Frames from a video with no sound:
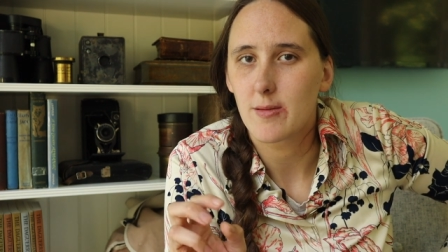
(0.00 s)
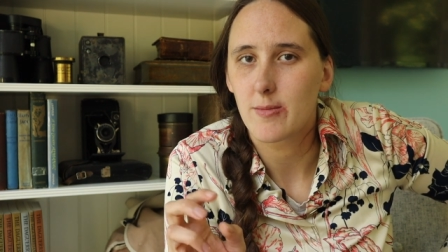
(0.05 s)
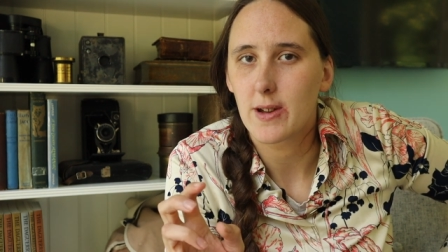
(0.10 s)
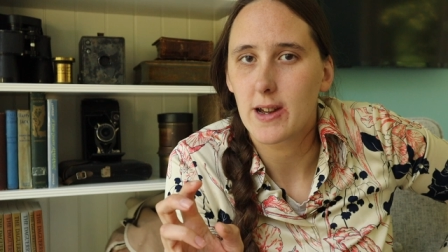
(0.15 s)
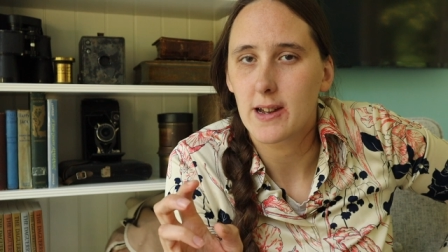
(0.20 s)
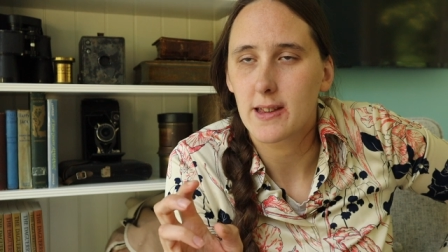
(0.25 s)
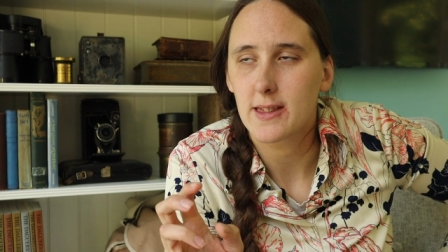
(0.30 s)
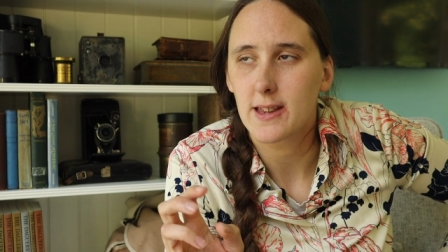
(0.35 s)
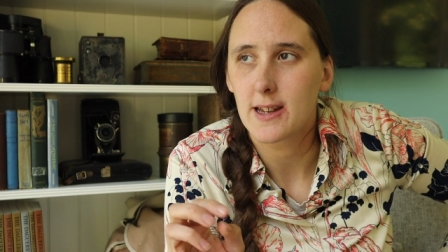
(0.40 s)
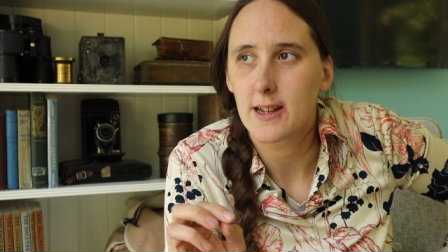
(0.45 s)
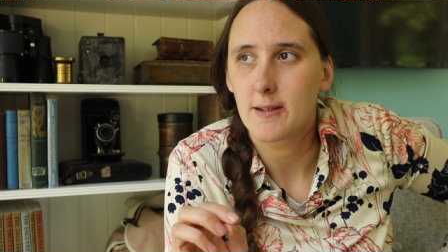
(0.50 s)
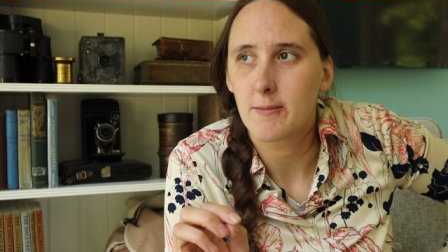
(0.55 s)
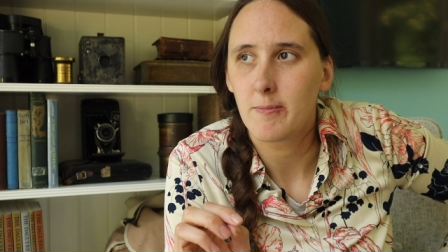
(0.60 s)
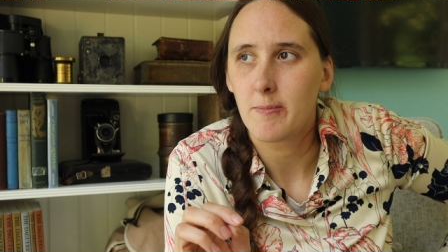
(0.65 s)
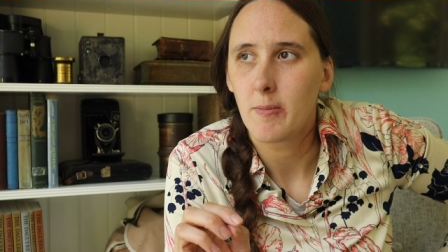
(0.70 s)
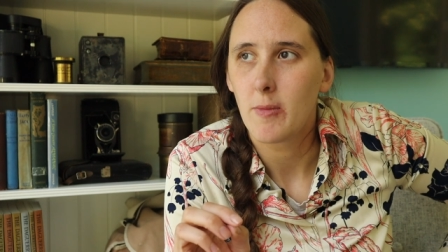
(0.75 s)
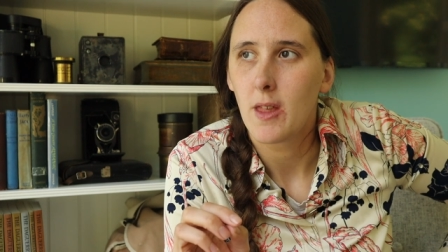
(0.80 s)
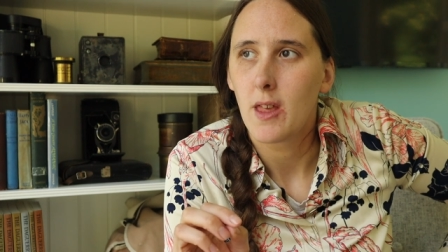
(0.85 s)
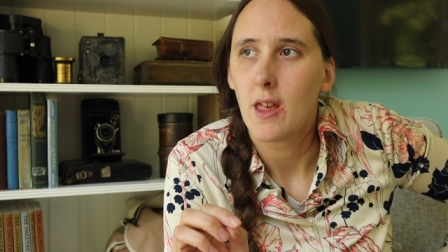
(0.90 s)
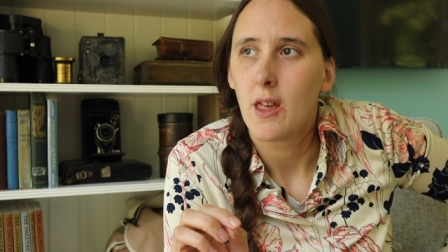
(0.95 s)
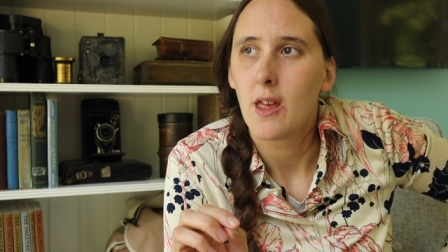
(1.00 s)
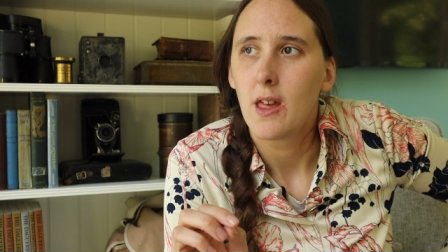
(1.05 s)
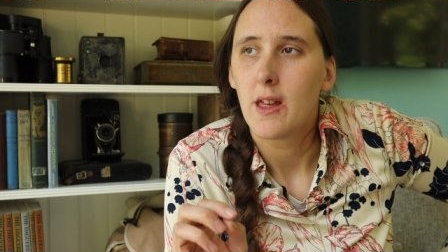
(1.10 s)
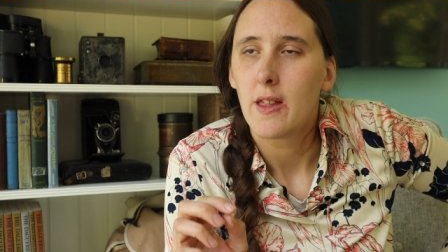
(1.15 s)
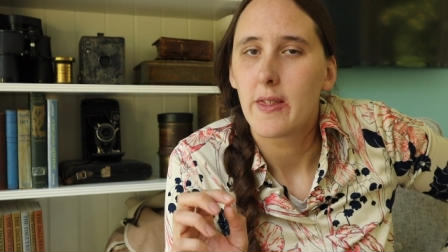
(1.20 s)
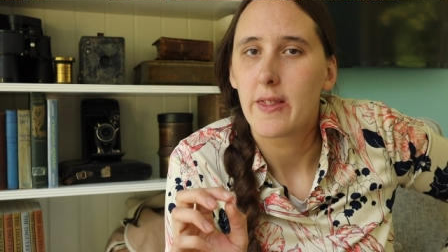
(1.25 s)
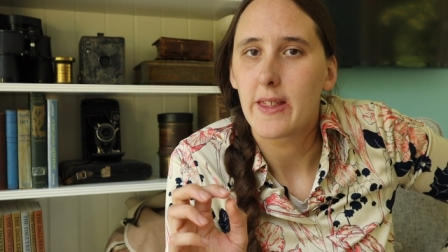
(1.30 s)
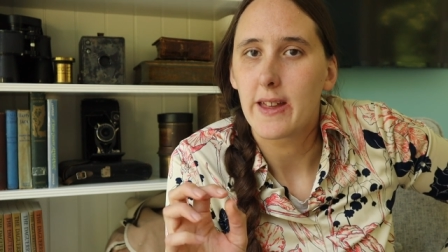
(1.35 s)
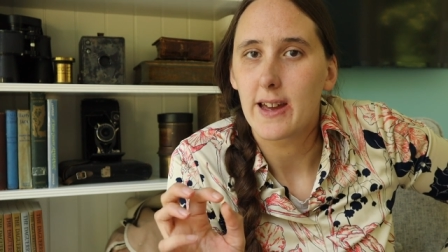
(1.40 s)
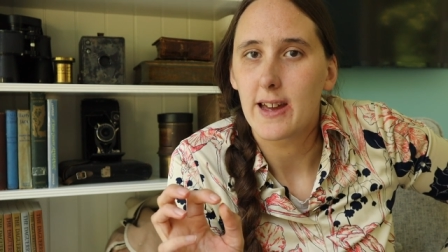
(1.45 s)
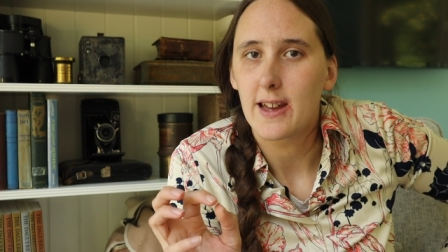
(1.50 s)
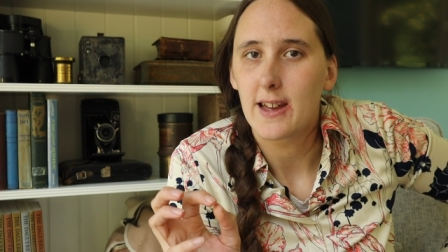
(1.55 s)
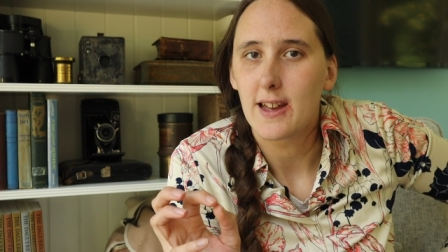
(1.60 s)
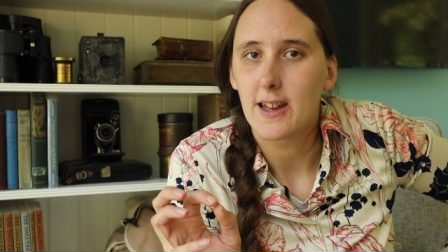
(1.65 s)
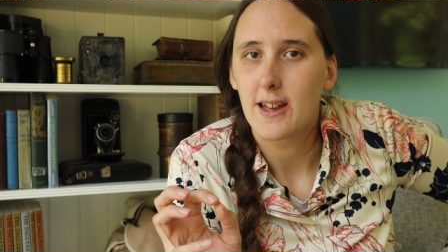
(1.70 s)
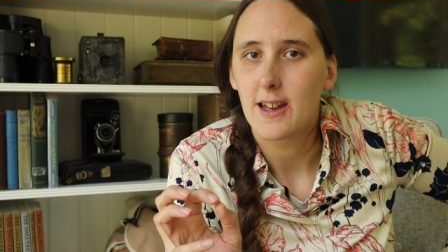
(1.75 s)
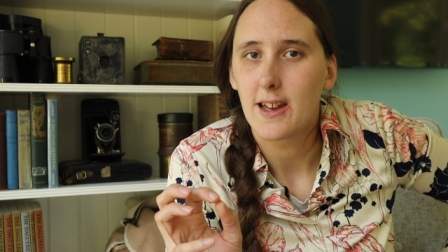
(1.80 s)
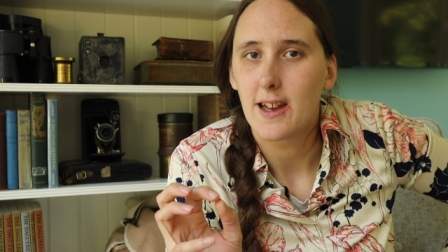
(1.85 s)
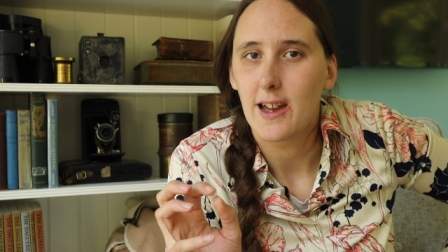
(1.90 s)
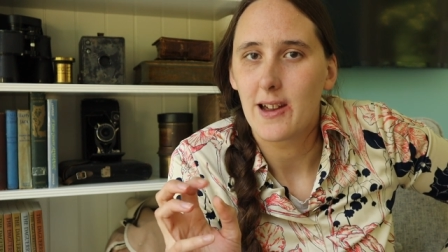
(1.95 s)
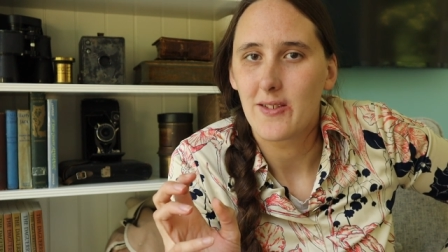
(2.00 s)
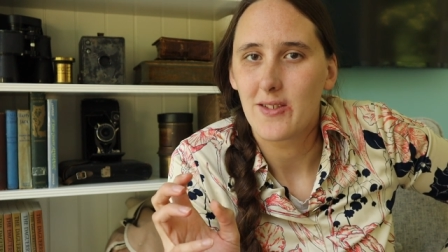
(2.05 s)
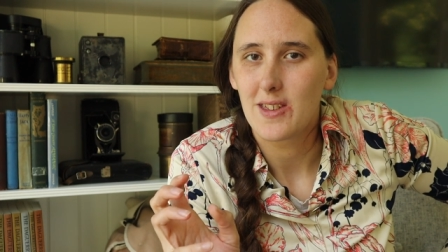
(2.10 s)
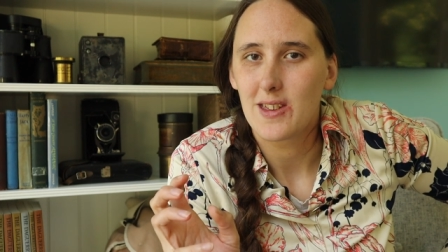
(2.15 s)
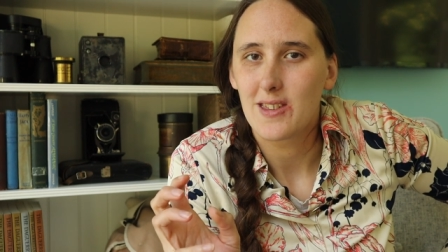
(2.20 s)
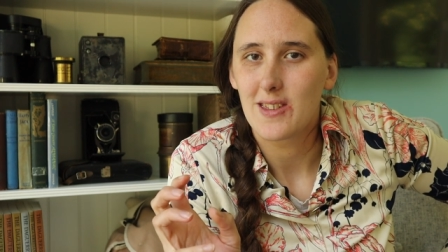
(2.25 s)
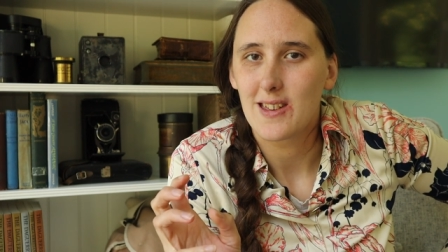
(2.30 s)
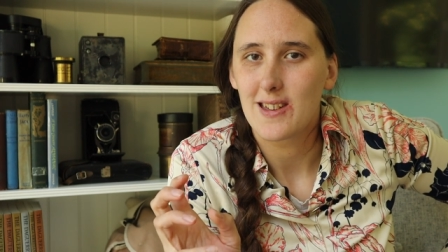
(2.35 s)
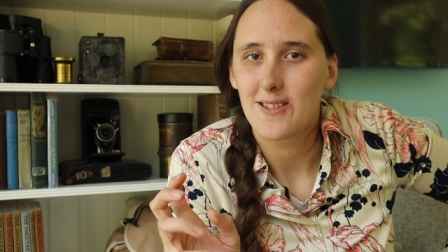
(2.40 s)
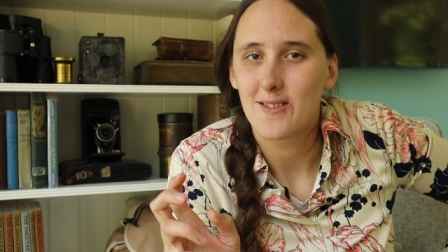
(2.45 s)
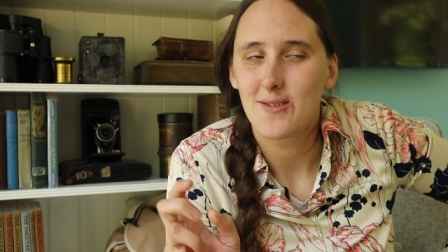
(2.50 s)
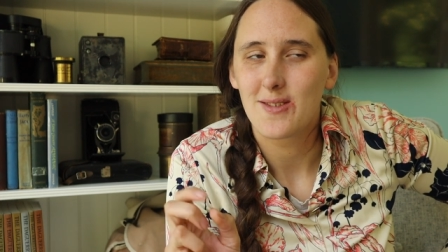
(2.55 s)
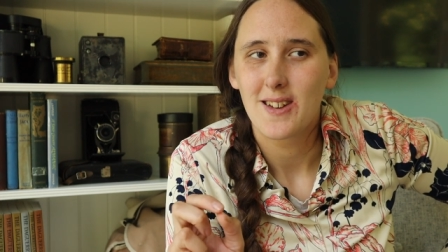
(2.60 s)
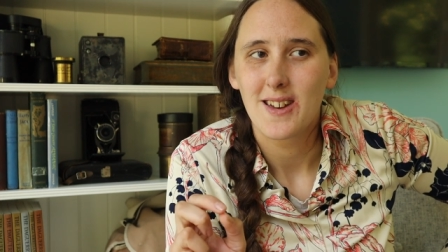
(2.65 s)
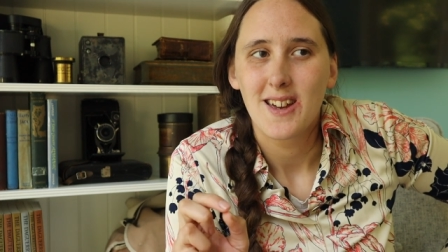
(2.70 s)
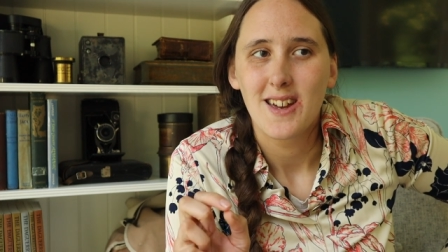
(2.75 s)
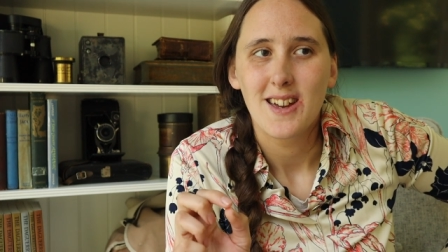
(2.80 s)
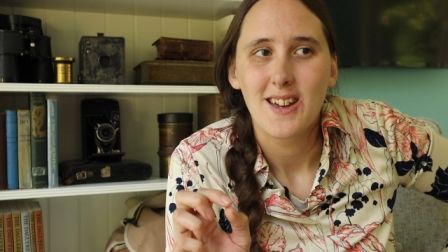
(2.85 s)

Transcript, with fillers: back then that I really love,